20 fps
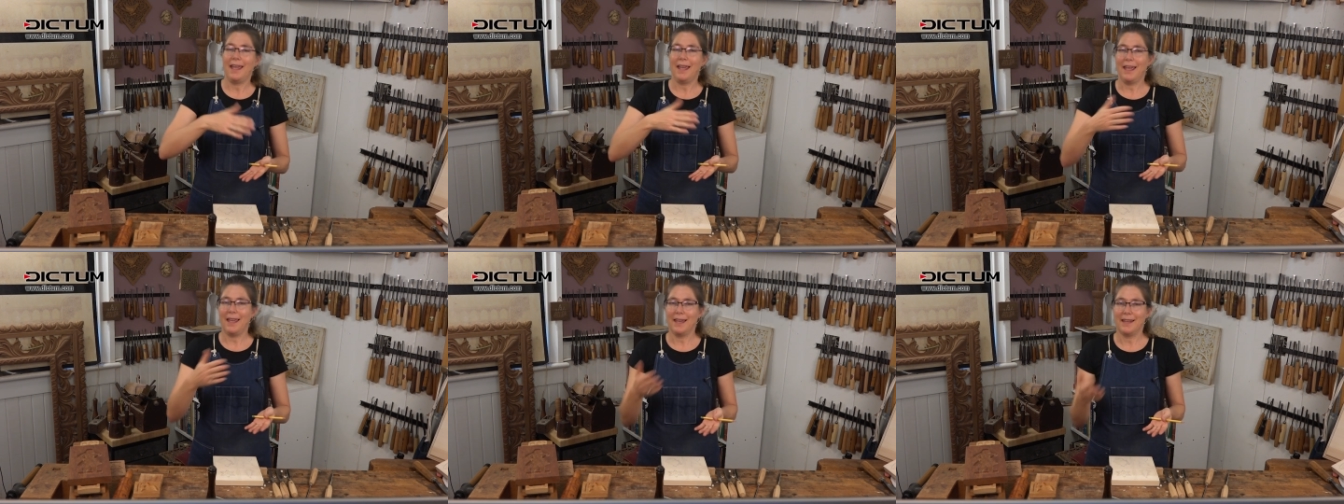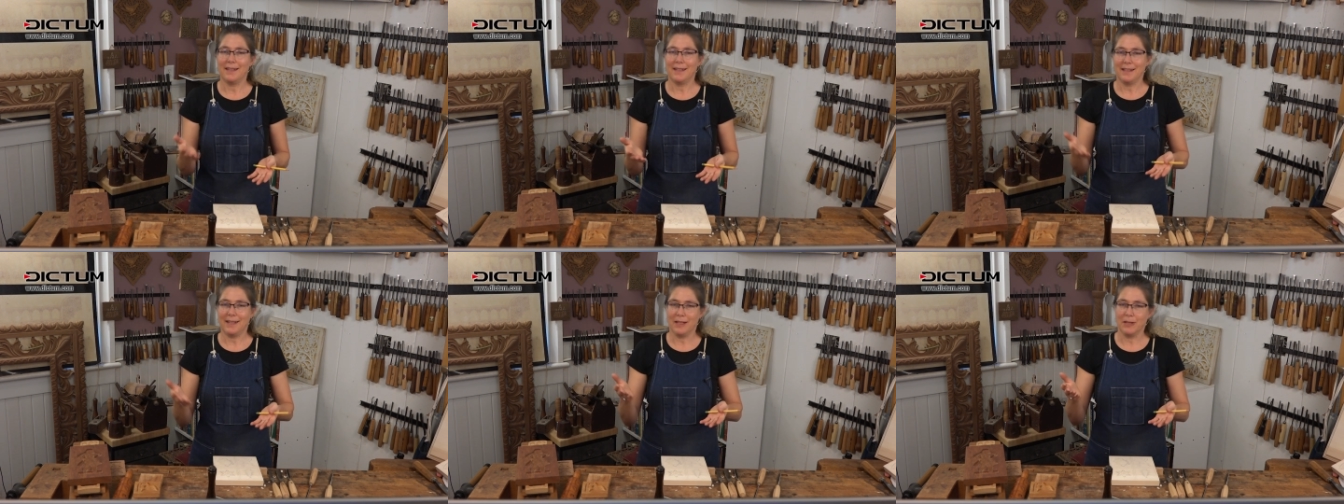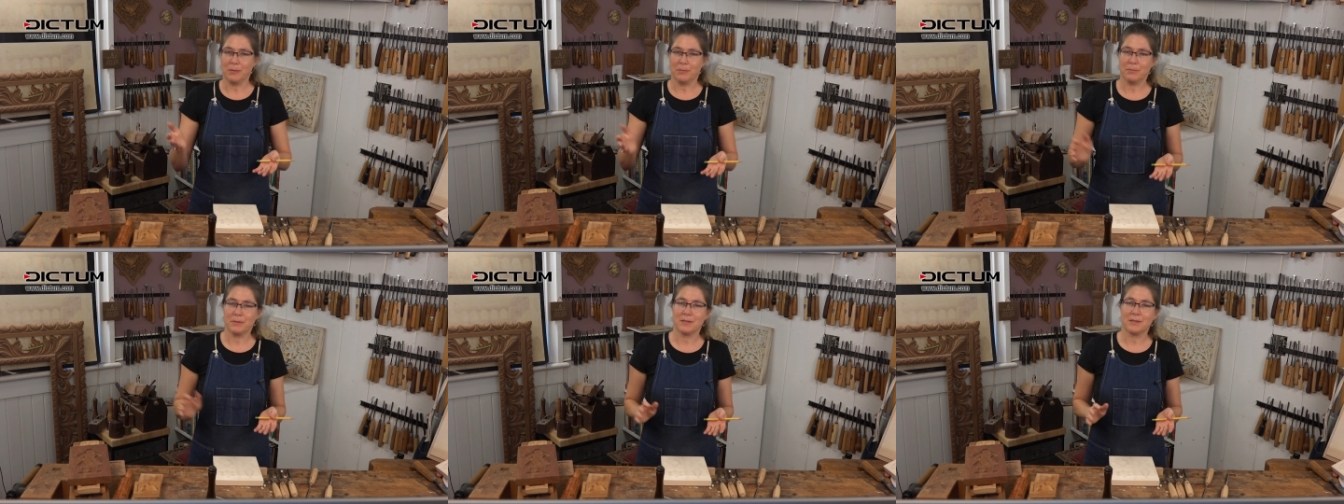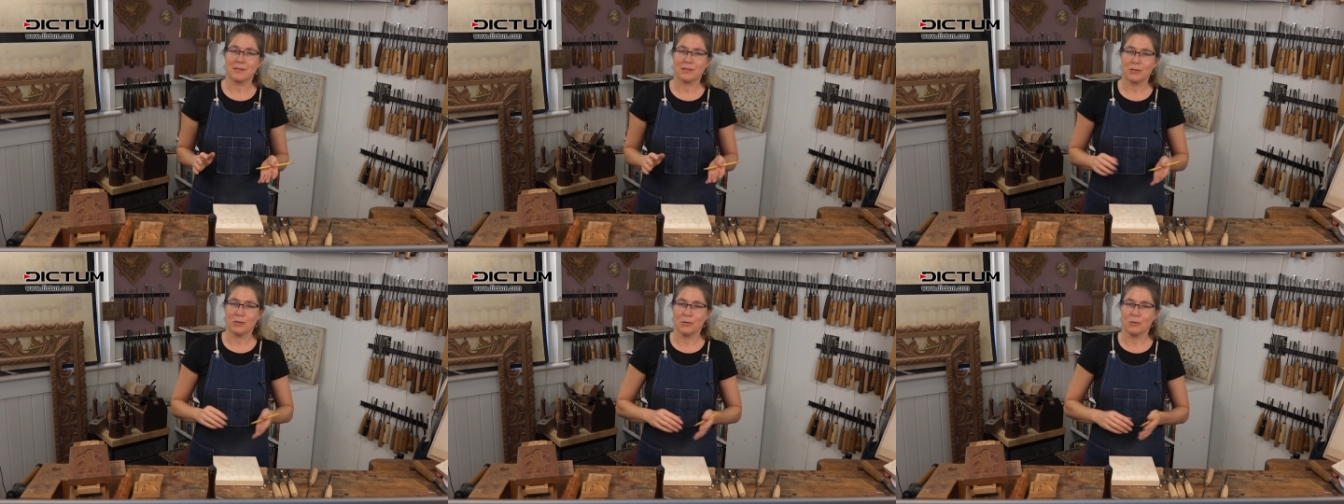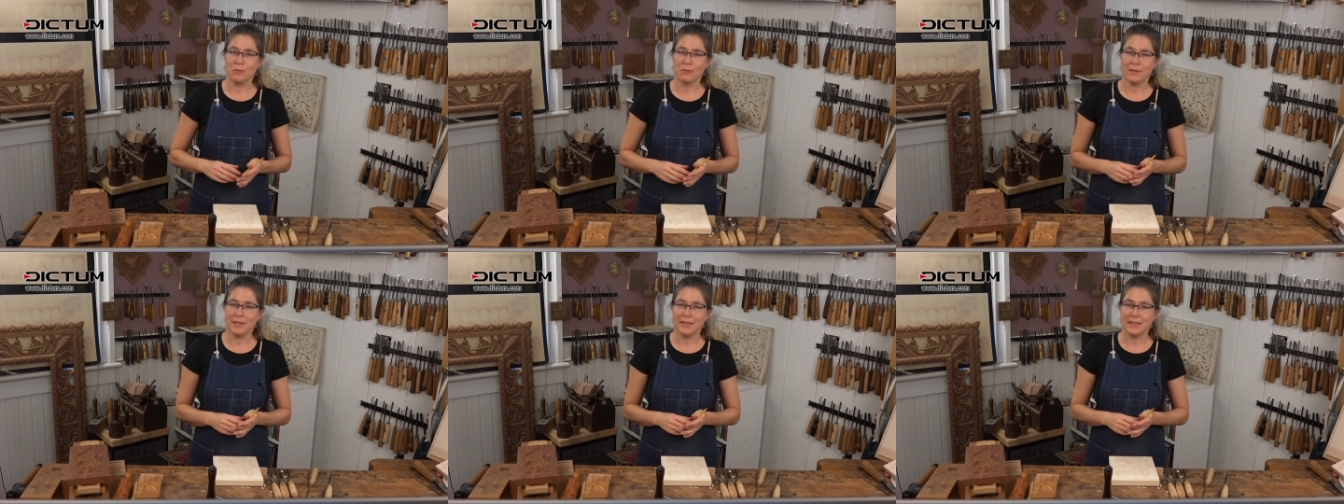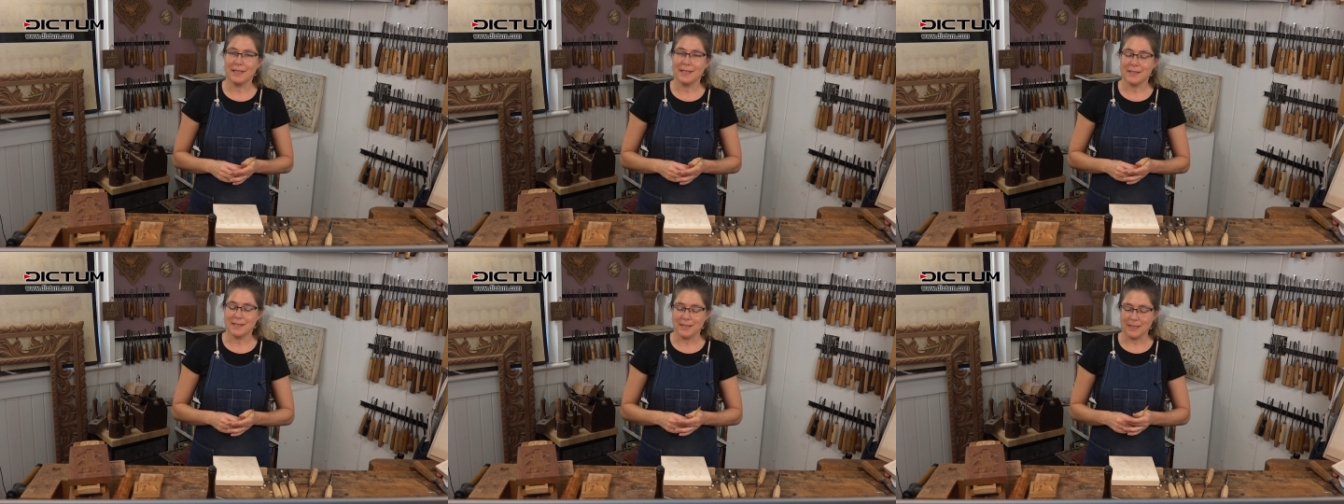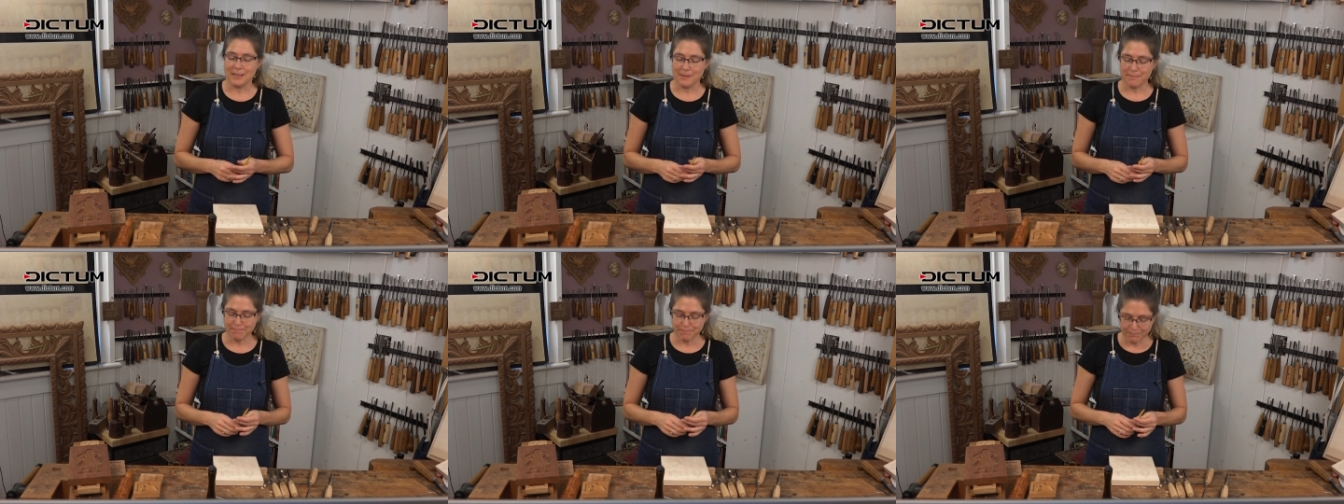and it helps to release
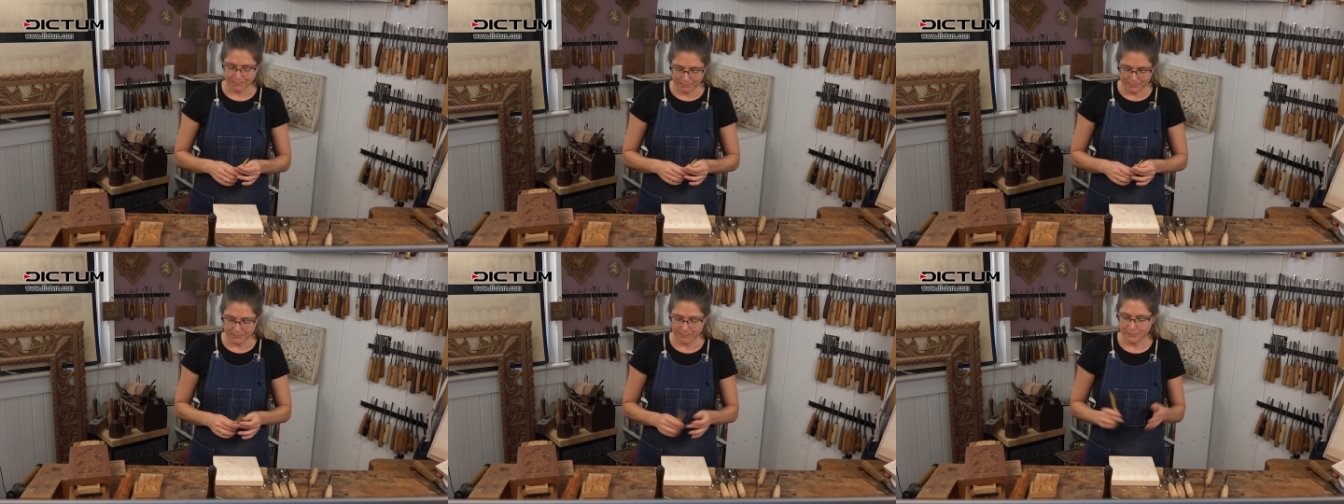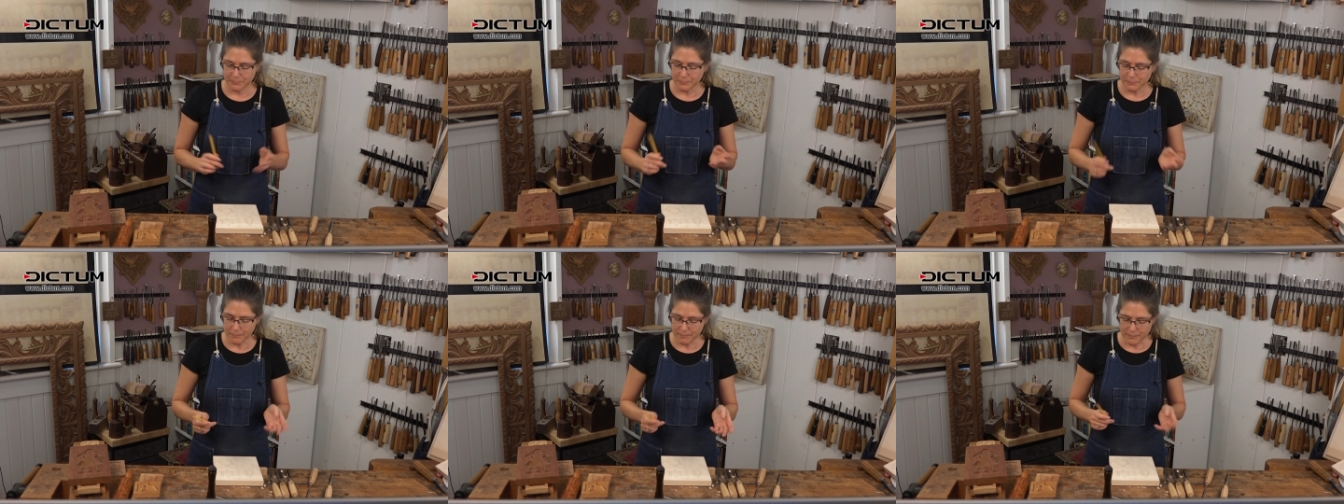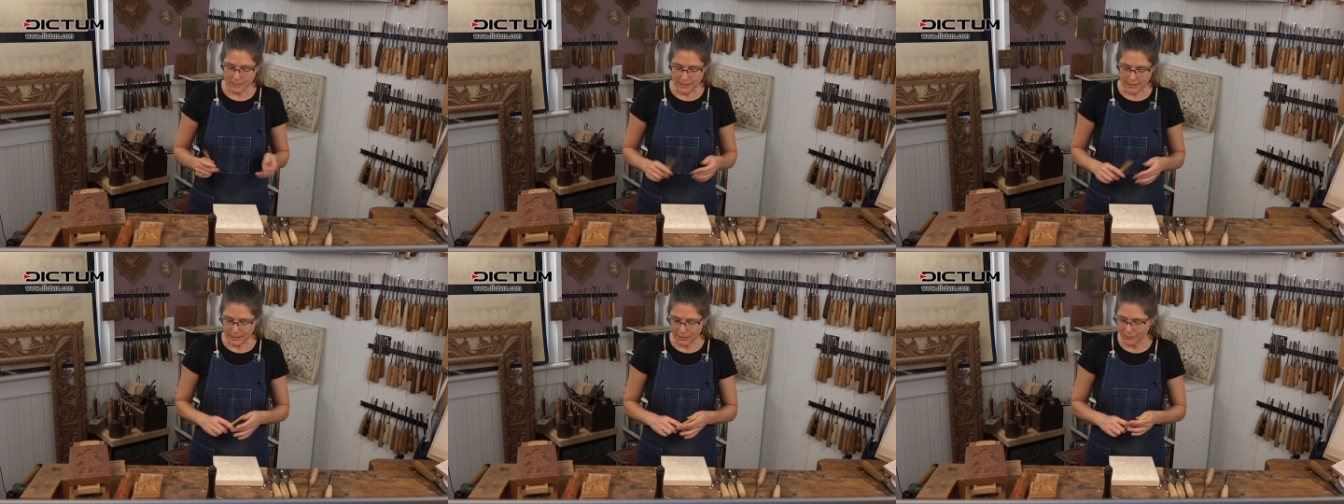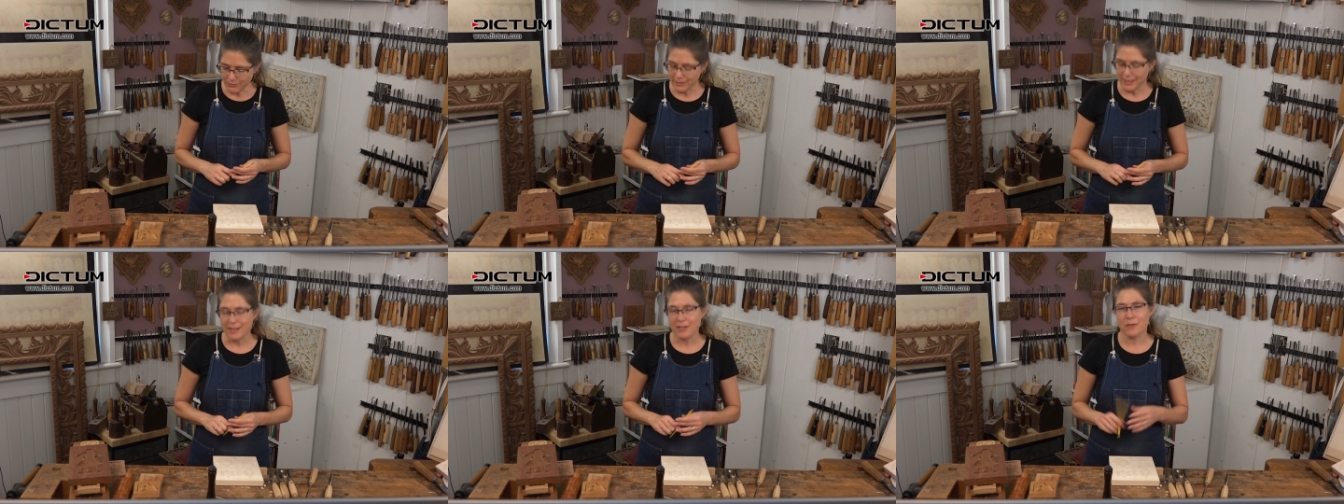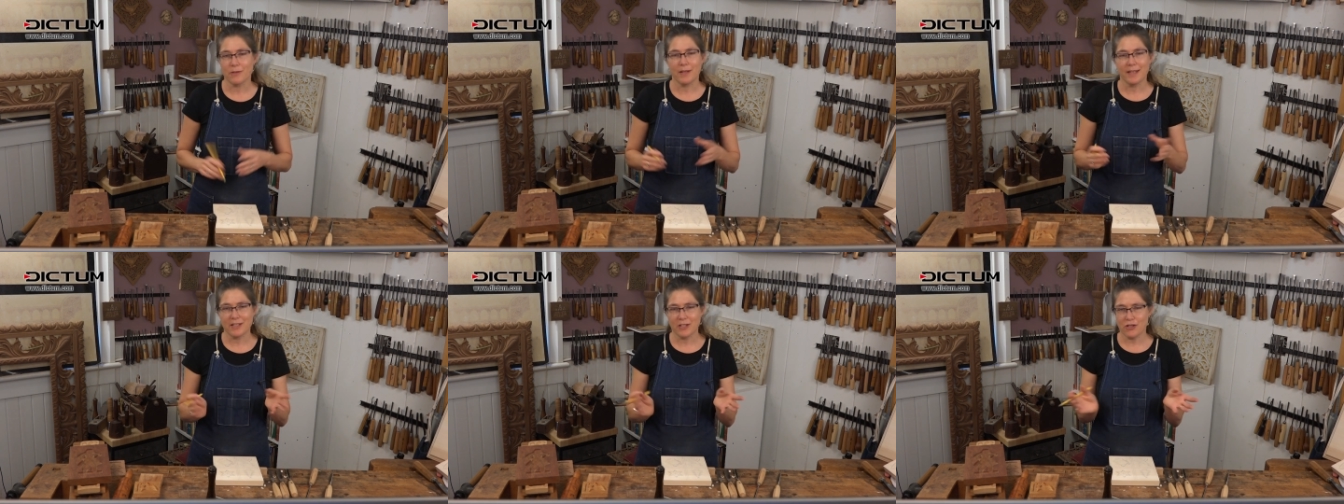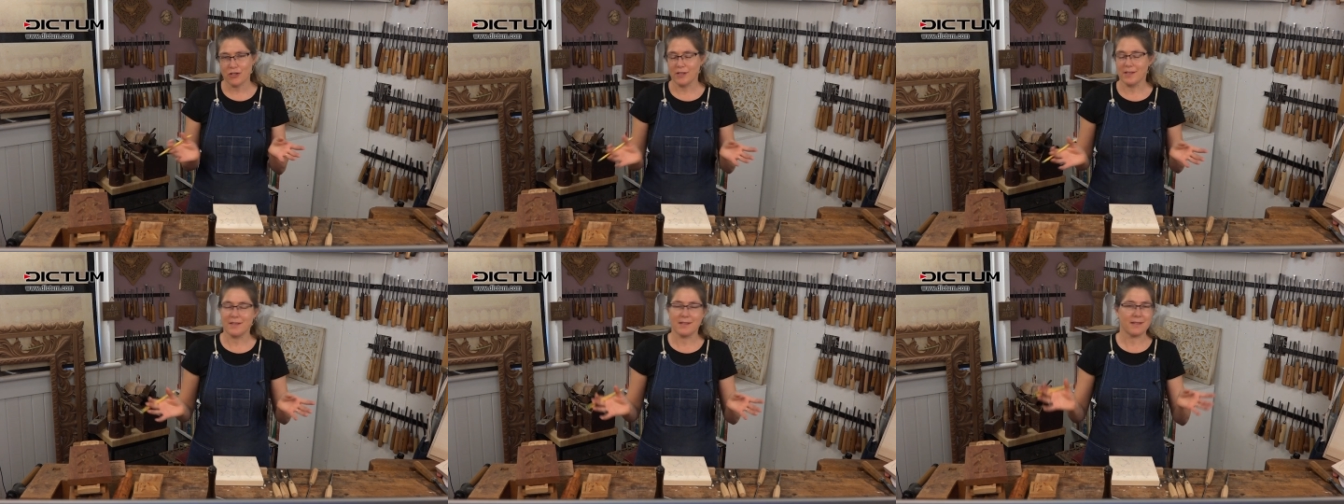it. Okay, so that's